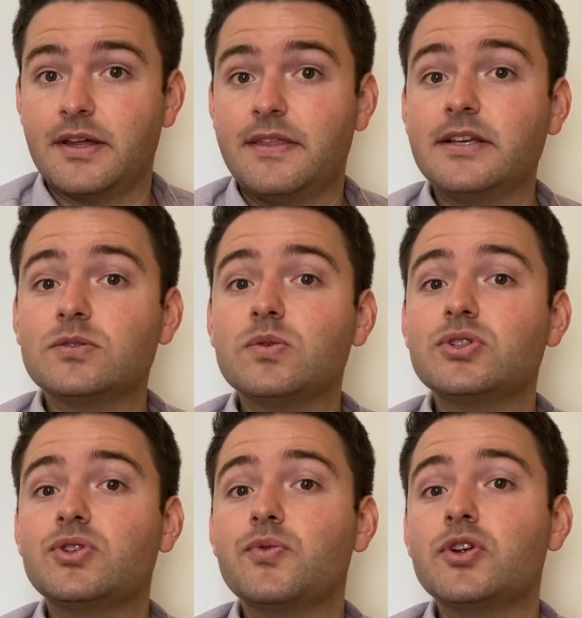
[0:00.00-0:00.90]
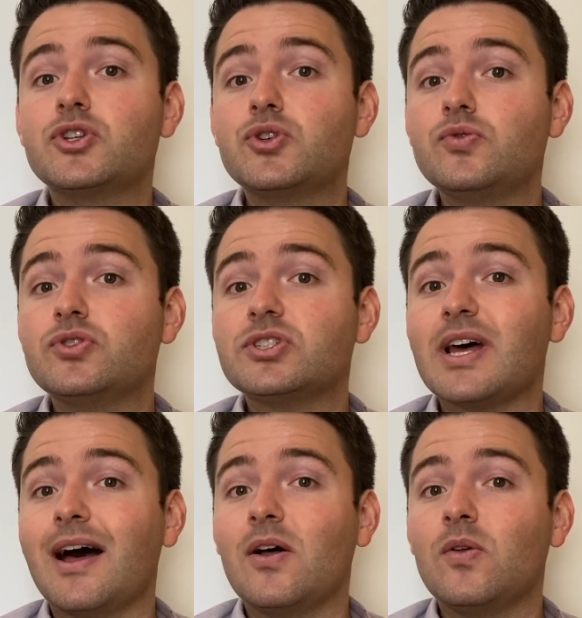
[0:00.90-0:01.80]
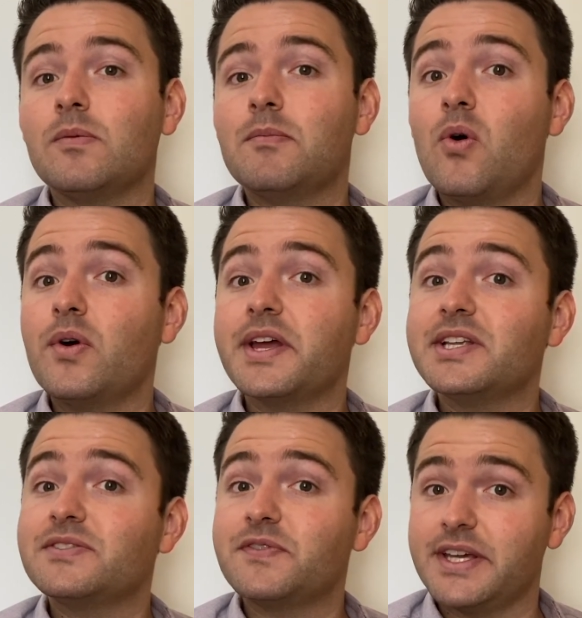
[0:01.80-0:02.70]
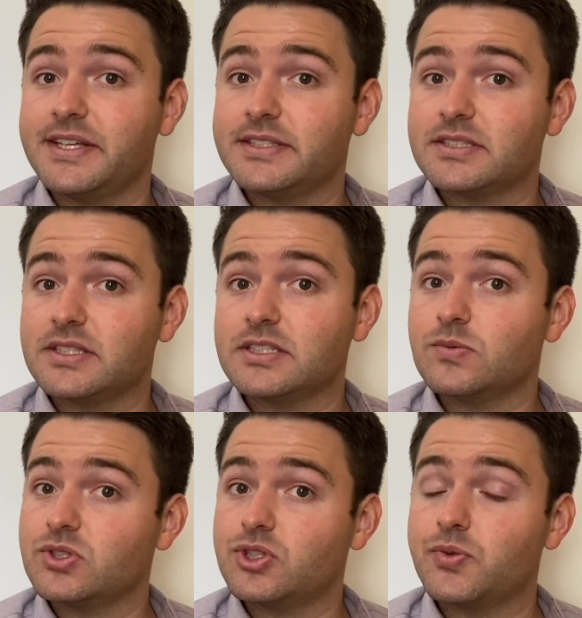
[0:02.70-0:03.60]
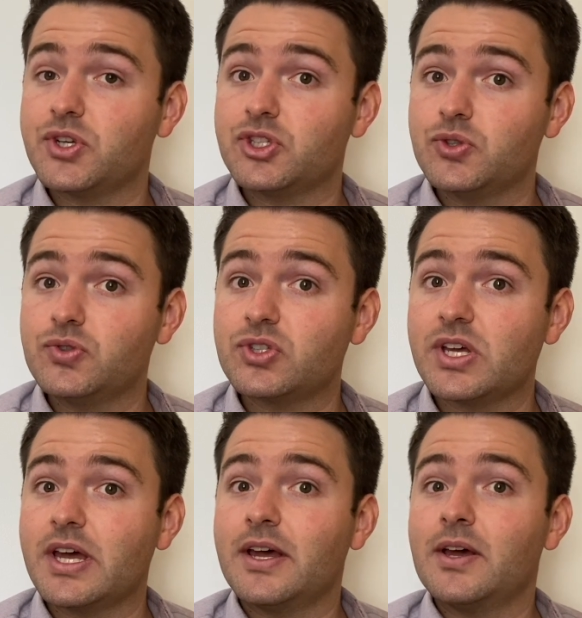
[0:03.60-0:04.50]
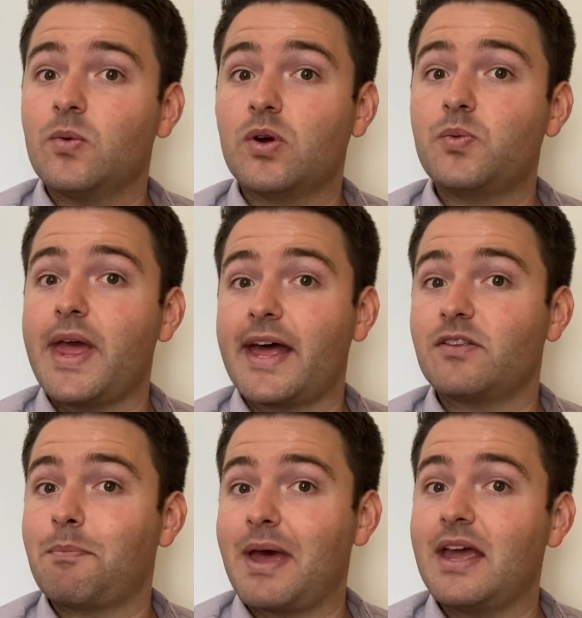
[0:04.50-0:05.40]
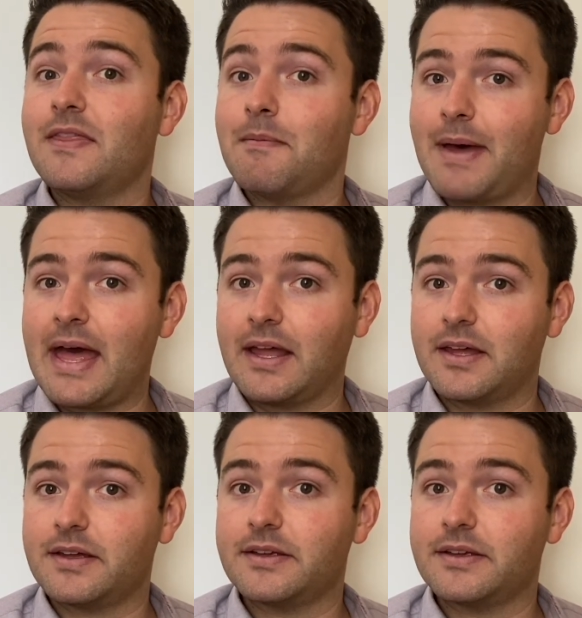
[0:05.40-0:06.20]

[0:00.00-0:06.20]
This was to reduce our mortgage fees. This was to reduce what we had to pay the bank.